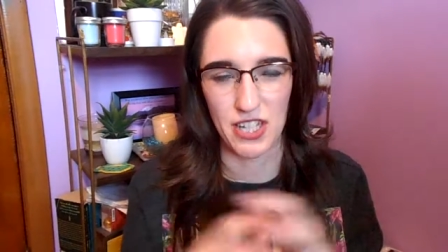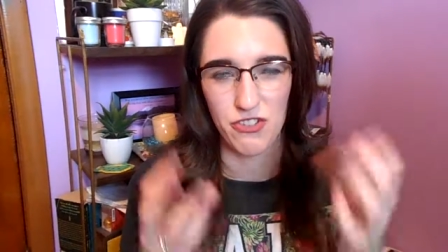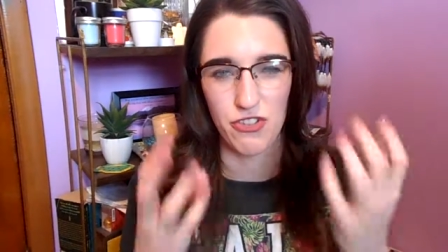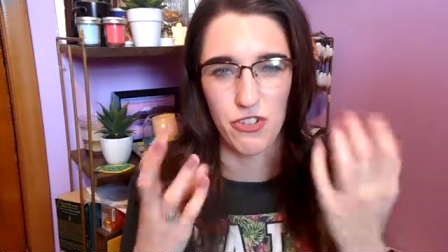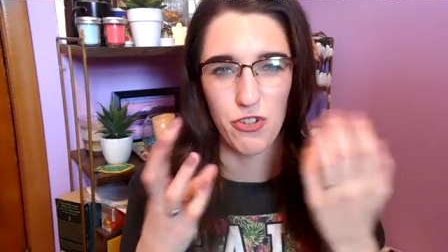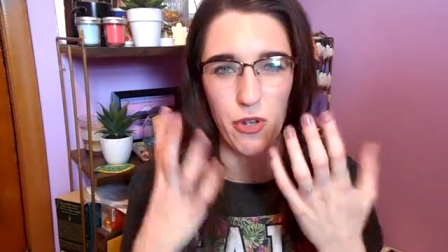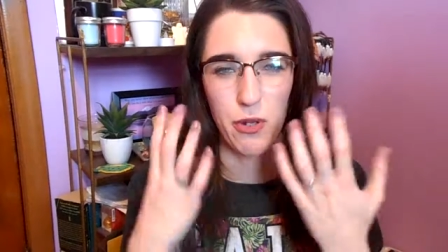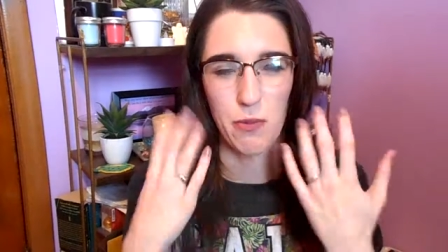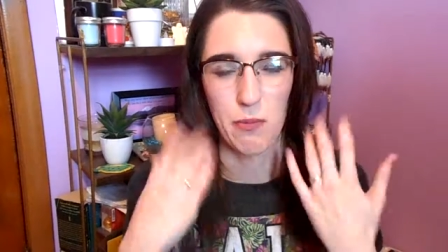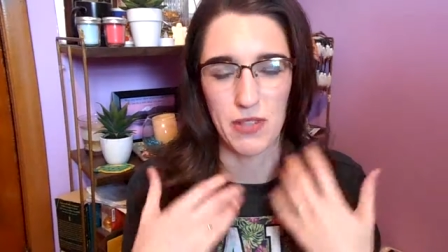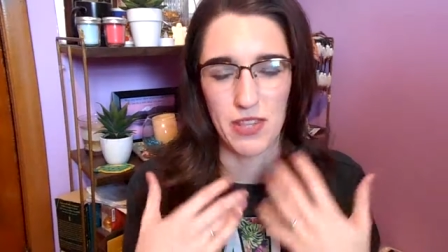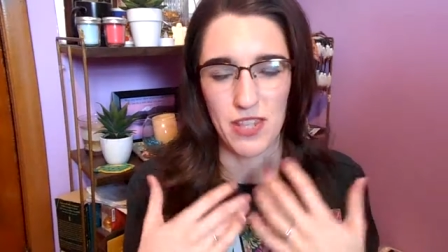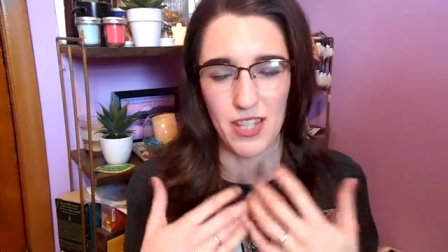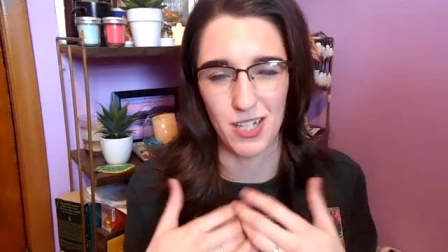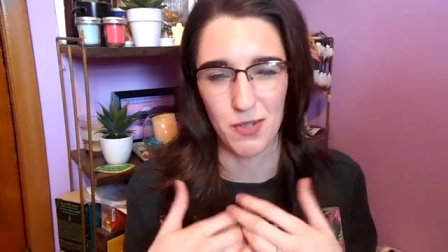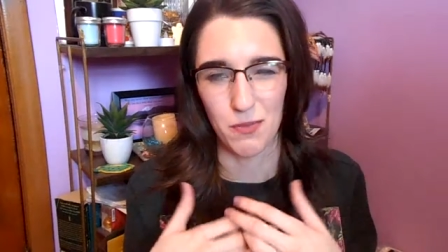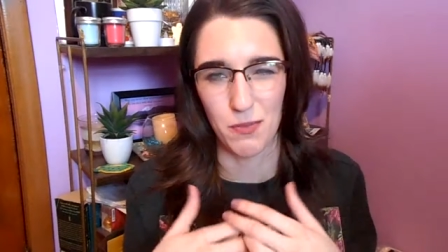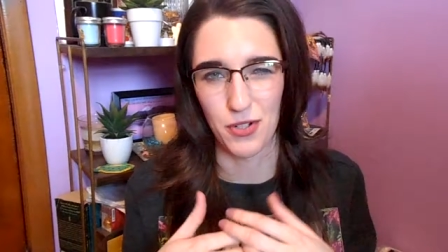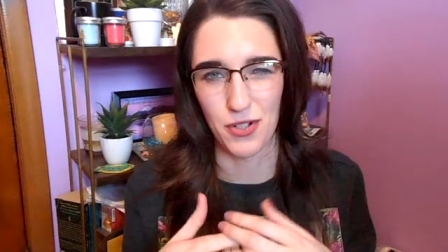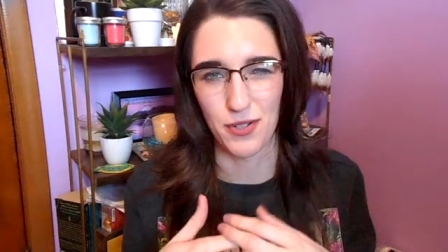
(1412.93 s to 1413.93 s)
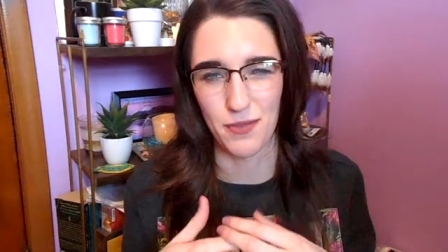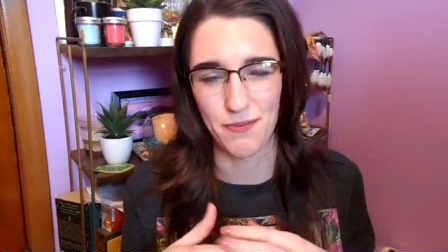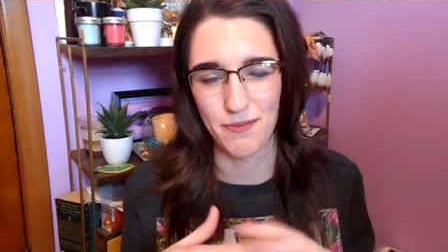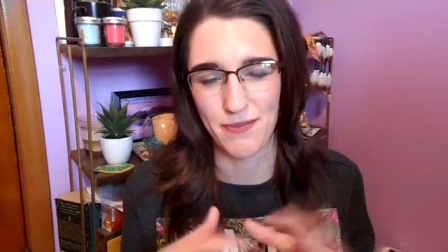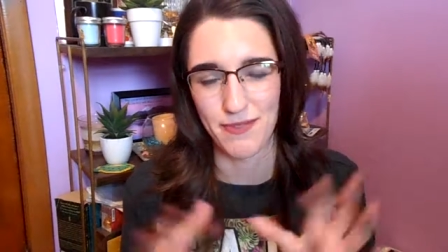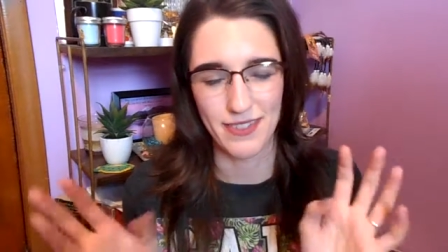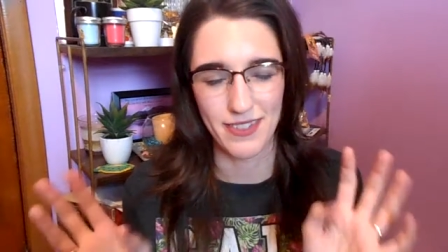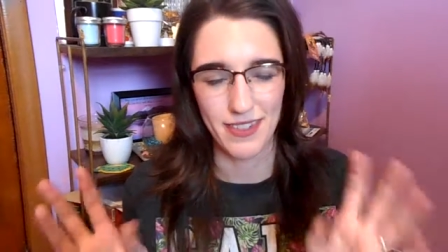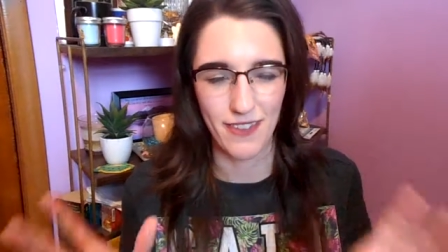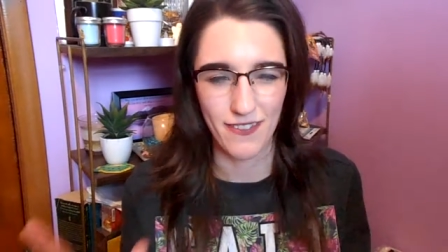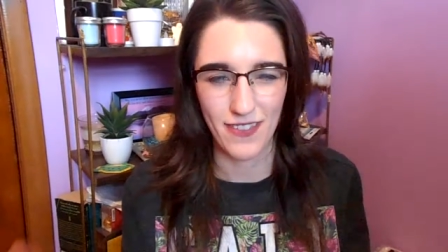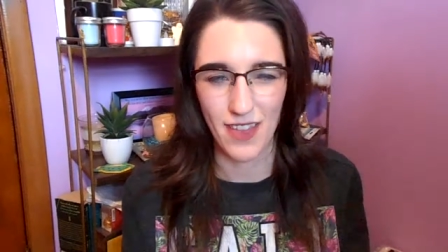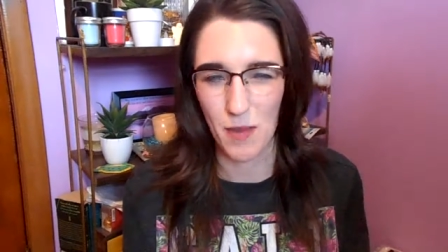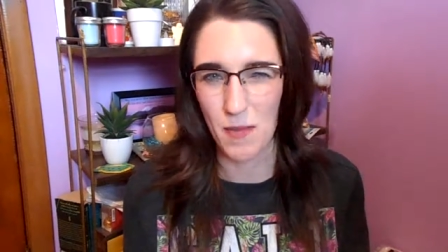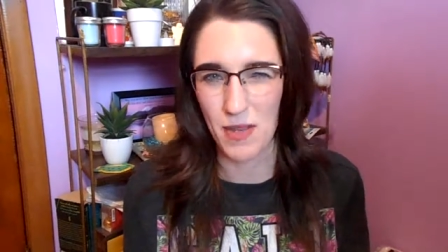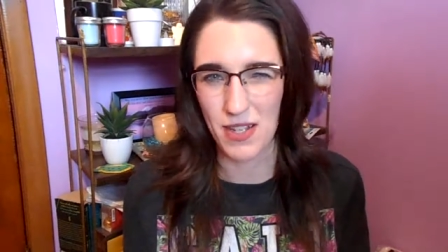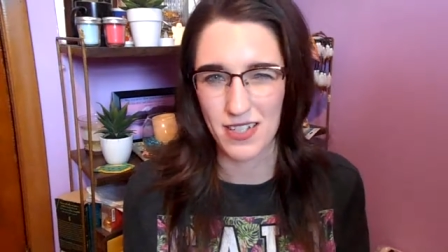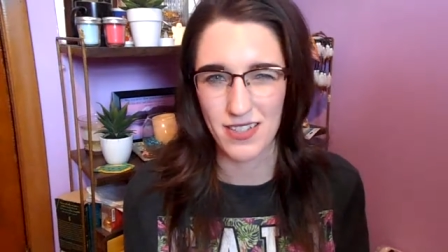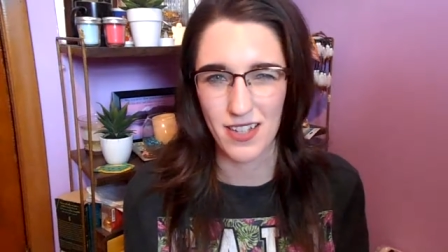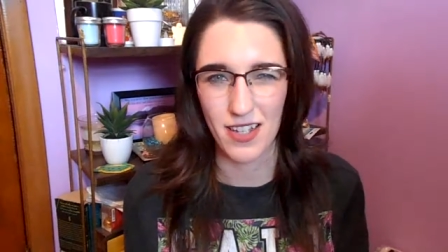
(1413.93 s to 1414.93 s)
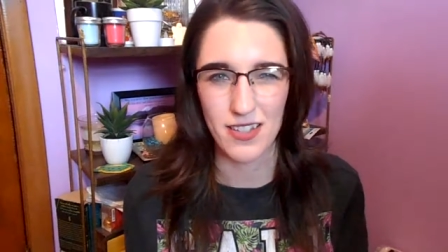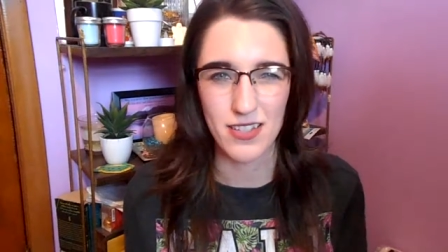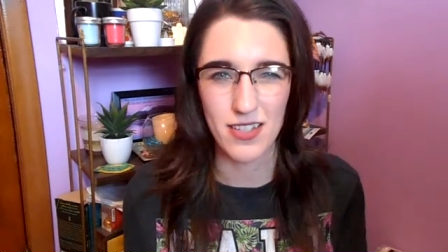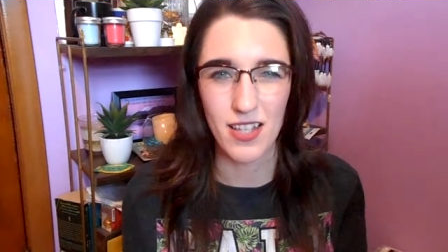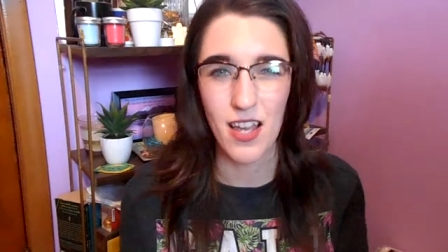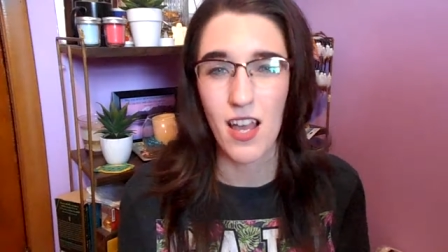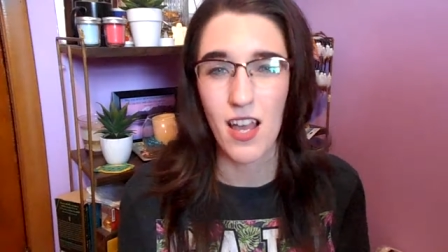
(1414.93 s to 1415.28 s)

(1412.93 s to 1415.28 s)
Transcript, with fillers: So you want to put the more, if that makes sense.